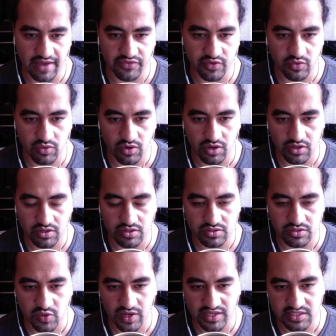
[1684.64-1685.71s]
to work
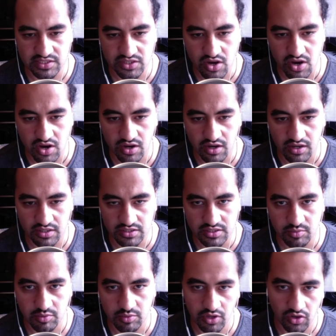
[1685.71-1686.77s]
twice as hard
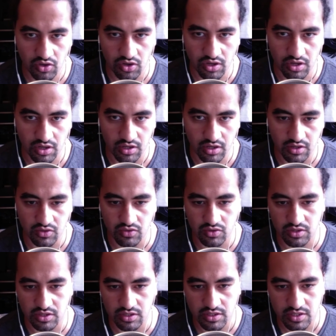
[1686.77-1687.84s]
to belong,
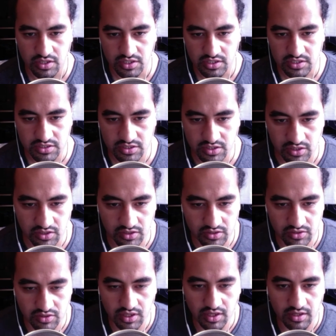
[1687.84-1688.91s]
or you
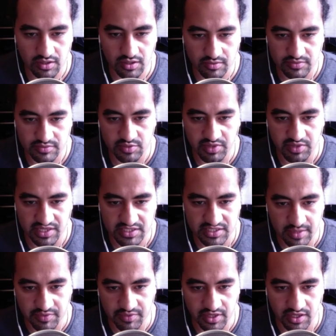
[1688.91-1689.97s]
know, to be
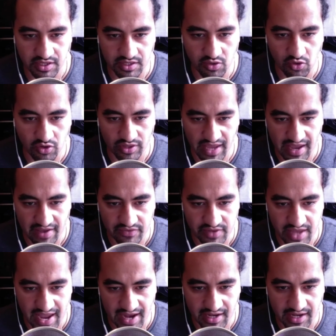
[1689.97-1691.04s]
accepted, or they have
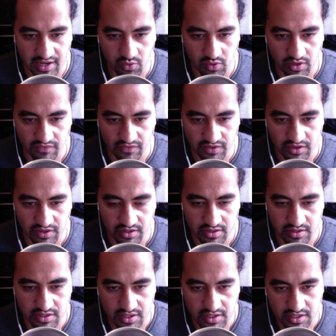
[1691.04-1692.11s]
to act like one of
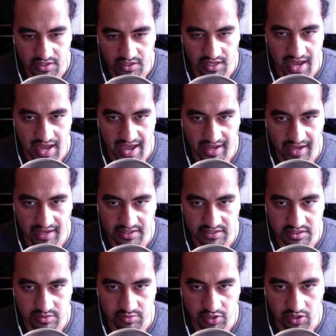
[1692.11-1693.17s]
the guys
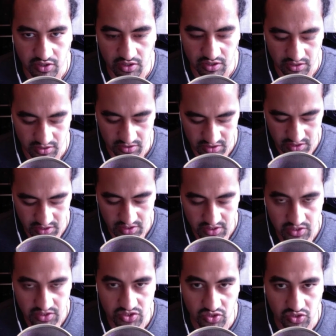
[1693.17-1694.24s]
to belong.
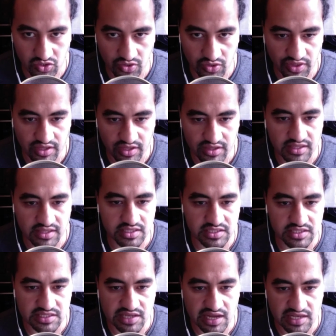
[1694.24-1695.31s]
So you think that
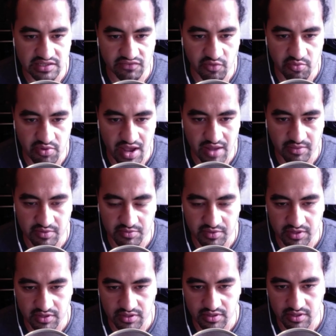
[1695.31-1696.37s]
this is less of a problem
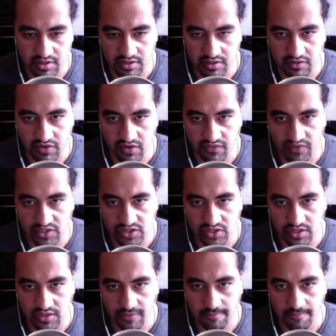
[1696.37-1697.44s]
in the Ruffie training?